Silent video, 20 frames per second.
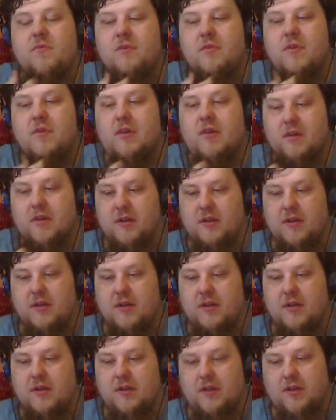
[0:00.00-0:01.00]

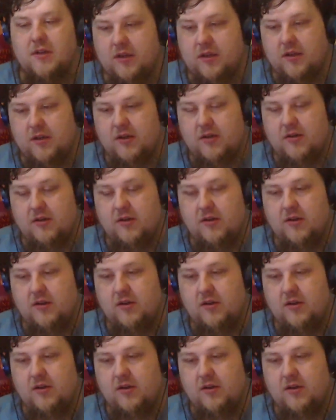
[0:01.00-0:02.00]

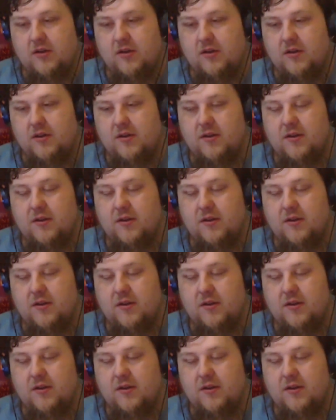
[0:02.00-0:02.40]
Nobody speaks.